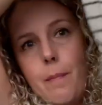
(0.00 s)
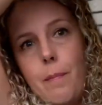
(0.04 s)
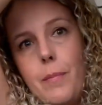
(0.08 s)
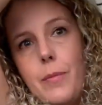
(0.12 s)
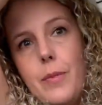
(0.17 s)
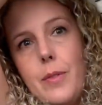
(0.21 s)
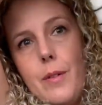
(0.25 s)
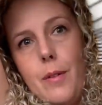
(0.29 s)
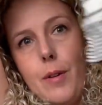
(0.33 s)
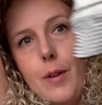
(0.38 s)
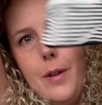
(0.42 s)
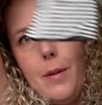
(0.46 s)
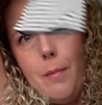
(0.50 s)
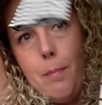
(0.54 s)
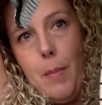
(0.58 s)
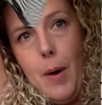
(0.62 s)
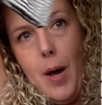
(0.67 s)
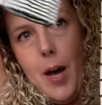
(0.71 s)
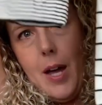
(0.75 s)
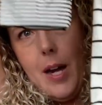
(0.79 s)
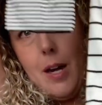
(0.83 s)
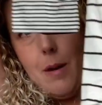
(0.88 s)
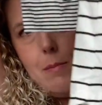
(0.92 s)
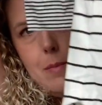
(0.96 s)
The
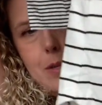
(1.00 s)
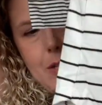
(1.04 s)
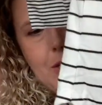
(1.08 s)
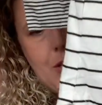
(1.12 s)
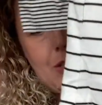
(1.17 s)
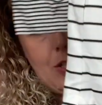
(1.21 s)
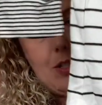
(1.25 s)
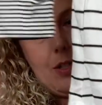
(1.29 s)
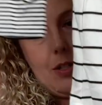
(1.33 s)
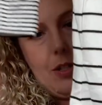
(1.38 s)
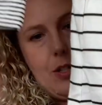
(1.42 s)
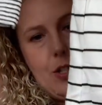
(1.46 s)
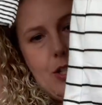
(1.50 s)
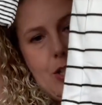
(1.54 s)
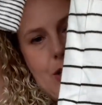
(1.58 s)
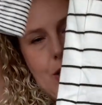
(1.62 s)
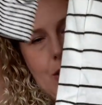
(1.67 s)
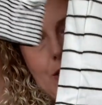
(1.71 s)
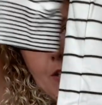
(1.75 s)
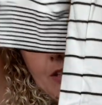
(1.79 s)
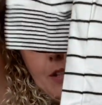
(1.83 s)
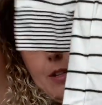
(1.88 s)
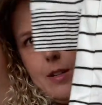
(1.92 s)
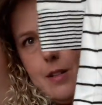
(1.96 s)
bottom is just
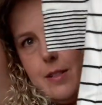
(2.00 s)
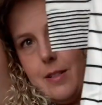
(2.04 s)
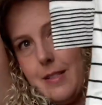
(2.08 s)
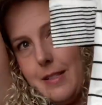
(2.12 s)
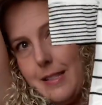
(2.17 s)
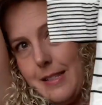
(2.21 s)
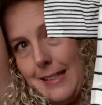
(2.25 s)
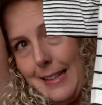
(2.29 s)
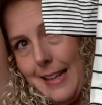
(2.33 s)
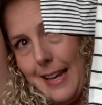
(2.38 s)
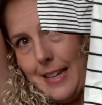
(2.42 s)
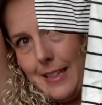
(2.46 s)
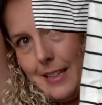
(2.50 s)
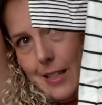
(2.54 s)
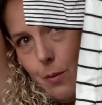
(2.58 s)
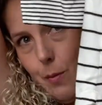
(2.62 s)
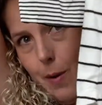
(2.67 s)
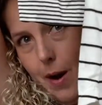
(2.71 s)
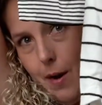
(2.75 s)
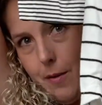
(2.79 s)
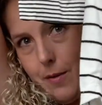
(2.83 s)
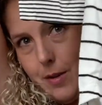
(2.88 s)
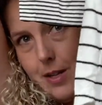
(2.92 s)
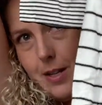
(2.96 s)
slightly
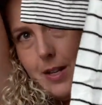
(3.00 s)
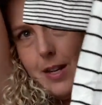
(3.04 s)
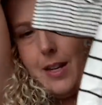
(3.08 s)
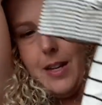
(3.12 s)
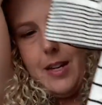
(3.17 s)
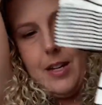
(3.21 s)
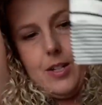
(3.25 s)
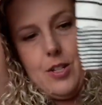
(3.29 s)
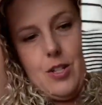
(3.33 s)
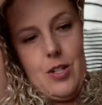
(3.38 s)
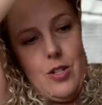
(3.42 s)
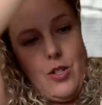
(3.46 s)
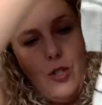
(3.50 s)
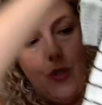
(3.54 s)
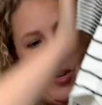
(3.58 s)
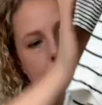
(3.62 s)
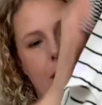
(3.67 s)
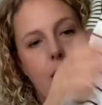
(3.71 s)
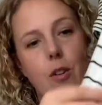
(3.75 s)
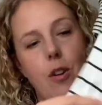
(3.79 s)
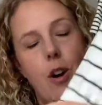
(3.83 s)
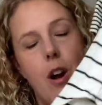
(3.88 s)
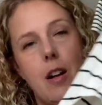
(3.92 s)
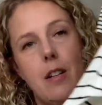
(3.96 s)
rounded and it's
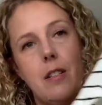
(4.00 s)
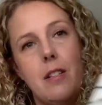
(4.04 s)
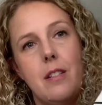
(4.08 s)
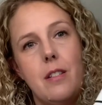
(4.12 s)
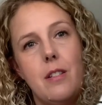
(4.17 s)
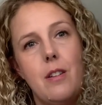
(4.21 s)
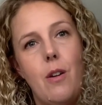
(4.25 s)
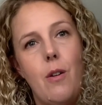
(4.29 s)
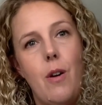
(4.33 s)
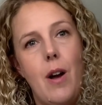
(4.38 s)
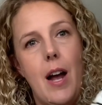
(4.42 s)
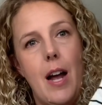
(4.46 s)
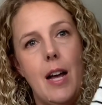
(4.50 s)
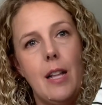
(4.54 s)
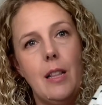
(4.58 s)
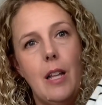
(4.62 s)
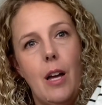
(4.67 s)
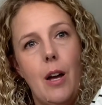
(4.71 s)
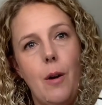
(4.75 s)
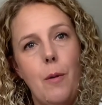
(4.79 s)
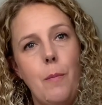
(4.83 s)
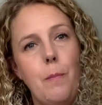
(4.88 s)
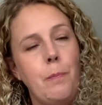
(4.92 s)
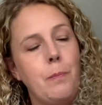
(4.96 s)
straight across. It's no
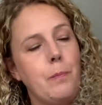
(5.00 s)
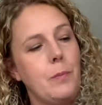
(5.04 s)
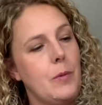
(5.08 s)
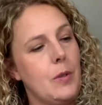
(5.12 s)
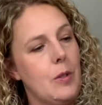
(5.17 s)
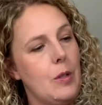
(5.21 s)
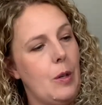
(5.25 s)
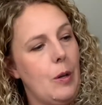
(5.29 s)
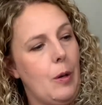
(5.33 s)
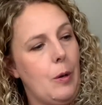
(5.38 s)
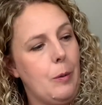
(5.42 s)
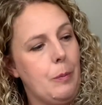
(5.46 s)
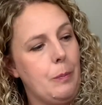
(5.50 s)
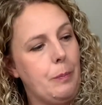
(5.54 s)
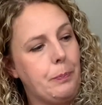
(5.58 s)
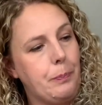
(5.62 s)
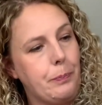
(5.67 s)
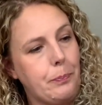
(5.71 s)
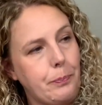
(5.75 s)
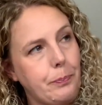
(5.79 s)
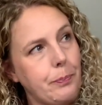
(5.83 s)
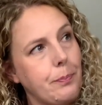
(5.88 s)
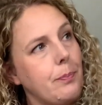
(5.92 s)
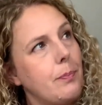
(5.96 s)
high-low. So
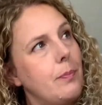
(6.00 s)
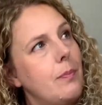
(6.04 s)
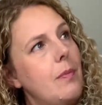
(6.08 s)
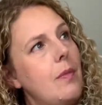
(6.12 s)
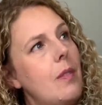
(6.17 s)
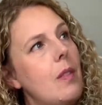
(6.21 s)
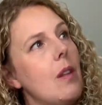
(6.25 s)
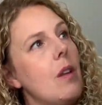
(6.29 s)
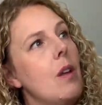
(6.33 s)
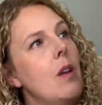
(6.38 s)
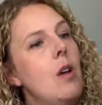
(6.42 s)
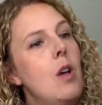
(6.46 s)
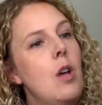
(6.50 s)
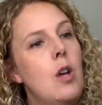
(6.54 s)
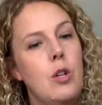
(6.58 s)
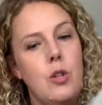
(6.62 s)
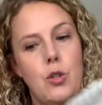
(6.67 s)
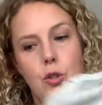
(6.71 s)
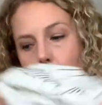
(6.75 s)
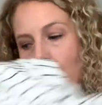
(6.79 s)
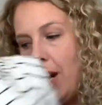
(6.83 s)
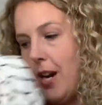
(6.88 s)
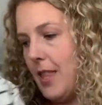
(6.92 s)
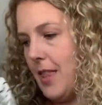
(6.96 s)

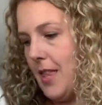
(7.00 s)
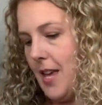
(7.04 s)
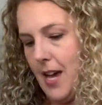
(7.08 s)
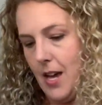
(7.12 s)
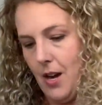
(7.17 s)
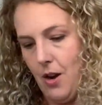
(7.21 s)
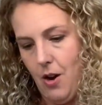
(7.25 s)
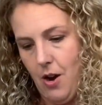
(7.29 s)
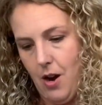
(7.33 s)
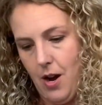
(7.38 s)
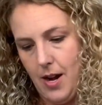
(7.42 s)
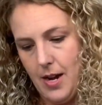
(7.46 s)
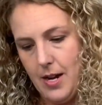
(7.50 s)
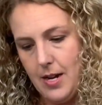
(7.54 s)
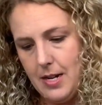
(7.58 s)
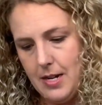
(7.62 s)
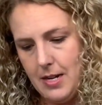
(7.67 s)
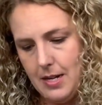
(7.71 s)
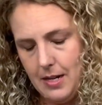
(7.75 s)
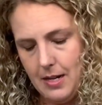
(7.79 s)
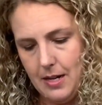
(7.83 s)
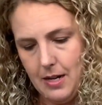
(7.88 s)
try that on.